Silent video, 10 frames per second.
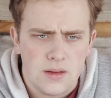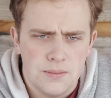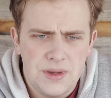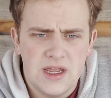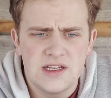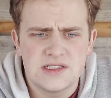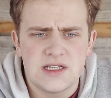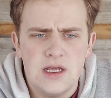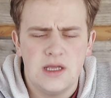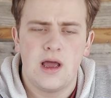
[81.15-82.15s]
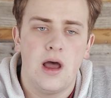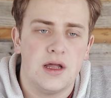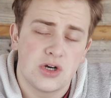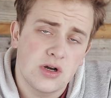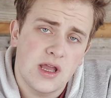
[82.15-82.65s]
Because
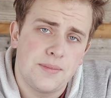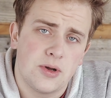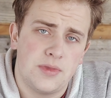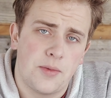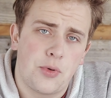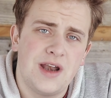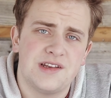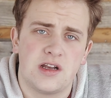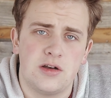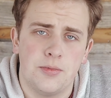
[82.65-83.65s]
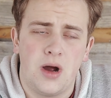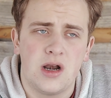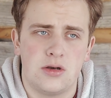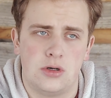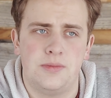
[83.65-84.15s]
turning up the brightness on your
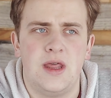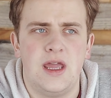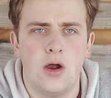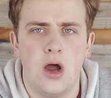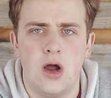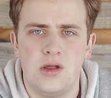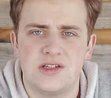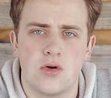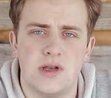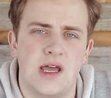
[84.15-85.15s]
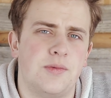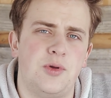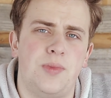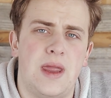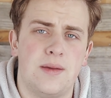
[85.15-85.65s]
monitor is going to help
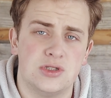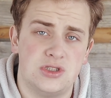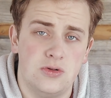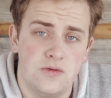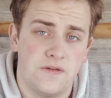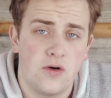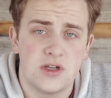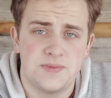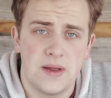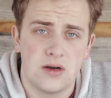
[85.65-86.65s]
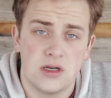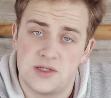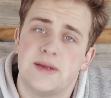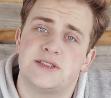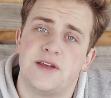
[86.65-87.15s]
you be able to focus better,
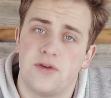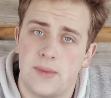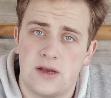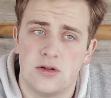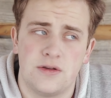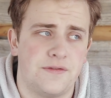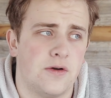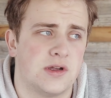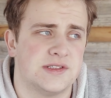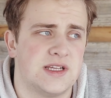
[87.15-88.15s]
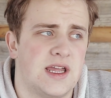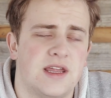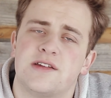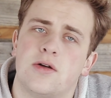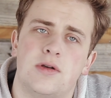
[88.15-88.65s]
especially if you're manually focusing.
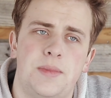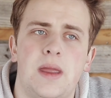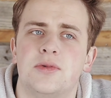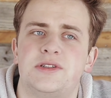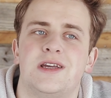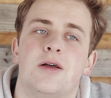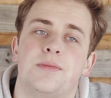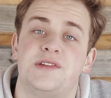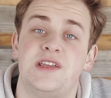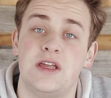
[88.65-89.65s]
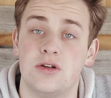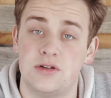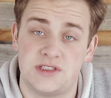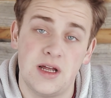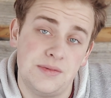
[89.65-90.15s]
It's going to be able to help see your
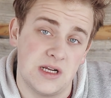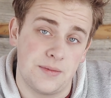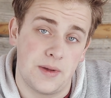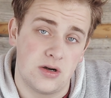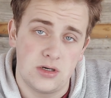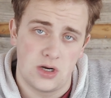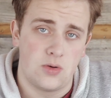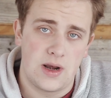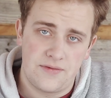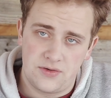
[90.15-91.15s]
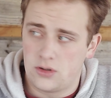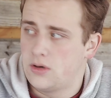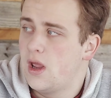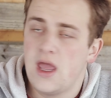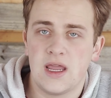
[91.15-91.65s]
subject better, whatever your
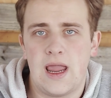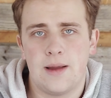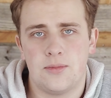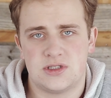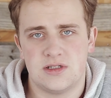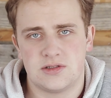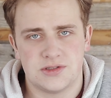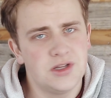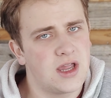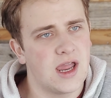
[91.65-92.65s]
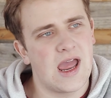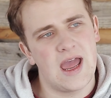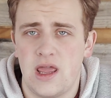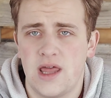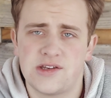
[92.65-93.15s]
camera sensor is looking
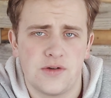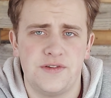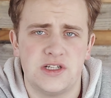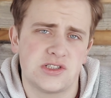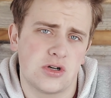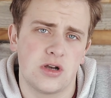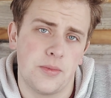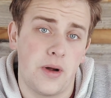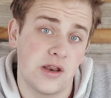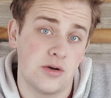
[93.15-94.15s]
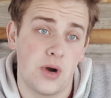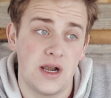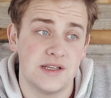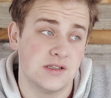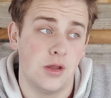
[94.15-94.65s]
at. And so if you just turn your monitor
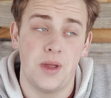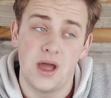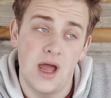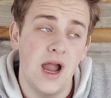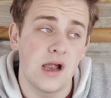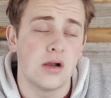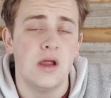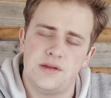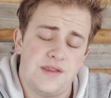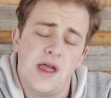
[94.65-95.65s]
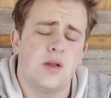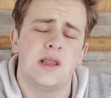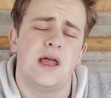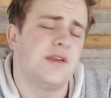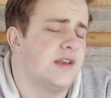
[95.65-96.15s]
brightness a little bit higher, then that will
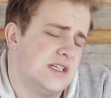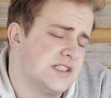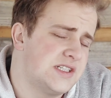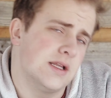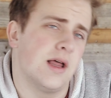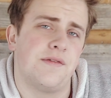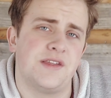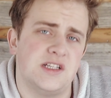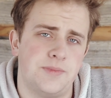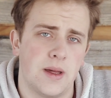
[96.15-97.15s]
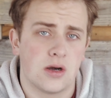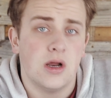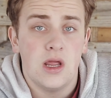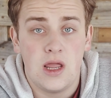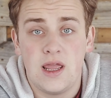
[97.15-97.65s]
allow you to just seal off things better
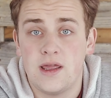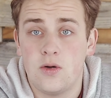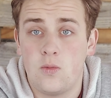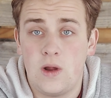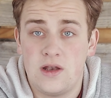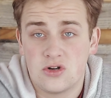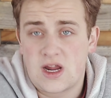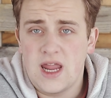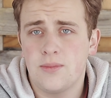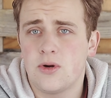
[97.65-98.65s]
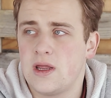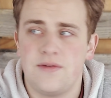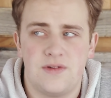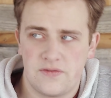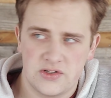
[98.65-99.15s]
in your camera,
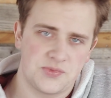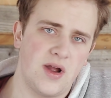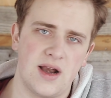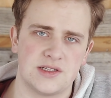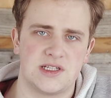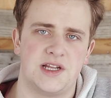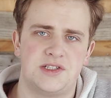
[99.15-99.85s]
even if it's bright outside.